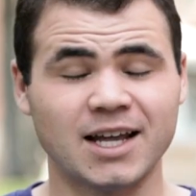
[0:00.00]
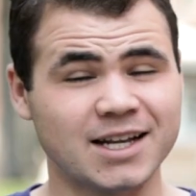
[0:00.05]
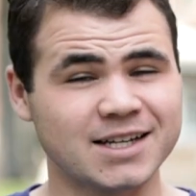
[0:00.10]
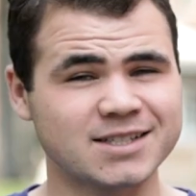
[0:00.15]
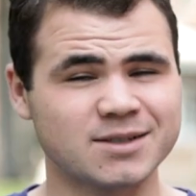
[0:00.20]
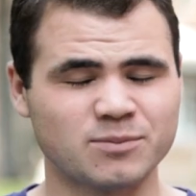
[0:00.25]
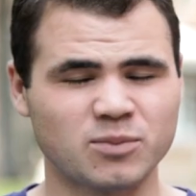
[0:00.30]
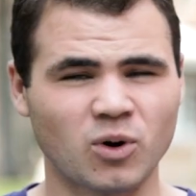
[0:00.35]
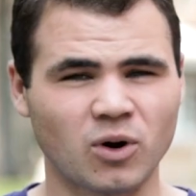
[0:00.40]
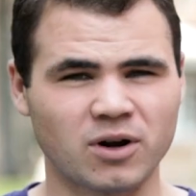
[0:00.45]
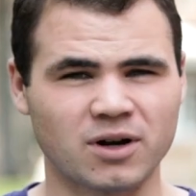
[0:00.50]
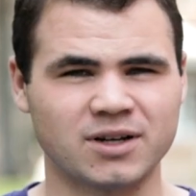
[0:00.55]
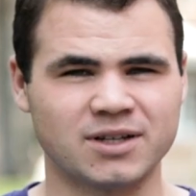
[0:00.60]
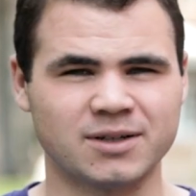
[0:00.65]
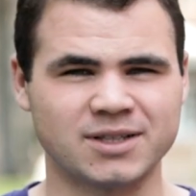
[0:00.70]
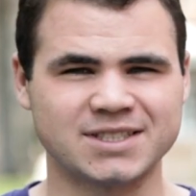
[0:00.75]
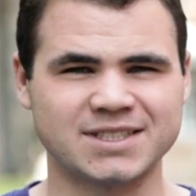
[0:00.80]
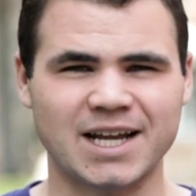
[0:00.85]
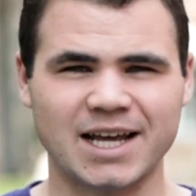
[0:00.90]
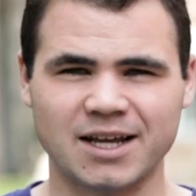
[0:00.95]
It is important
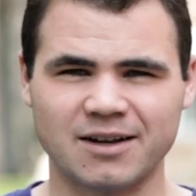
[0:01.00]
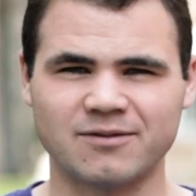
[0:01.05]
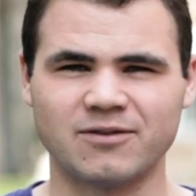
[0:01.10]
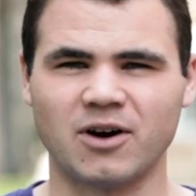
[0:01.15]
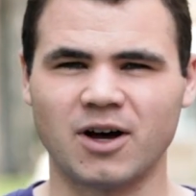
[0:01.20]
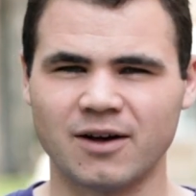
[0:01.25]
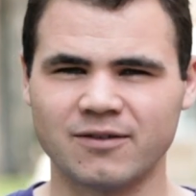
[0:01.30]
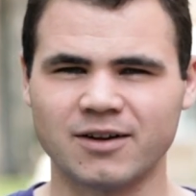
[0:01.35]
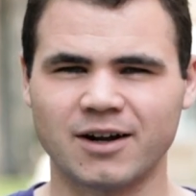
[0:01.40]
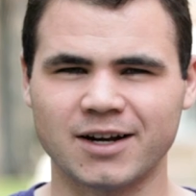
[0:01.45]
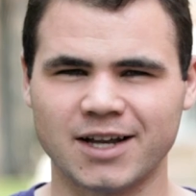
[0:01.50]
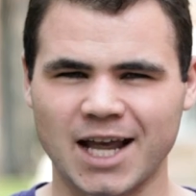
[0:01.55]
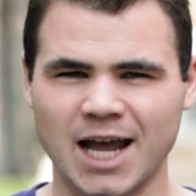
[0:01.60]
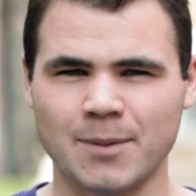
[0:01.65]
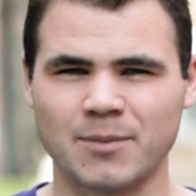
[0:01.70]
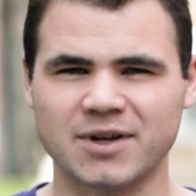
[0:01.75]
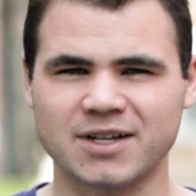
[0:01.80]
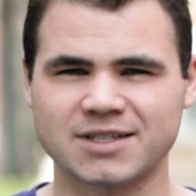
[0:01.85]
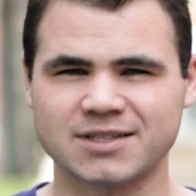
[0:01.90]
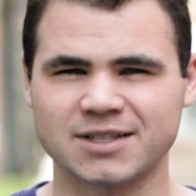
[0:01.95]
to stay involved on
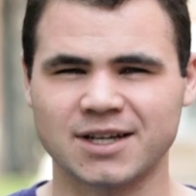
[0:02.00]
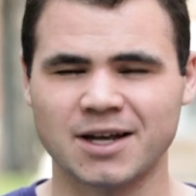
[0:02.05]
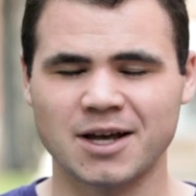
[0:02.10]
campus,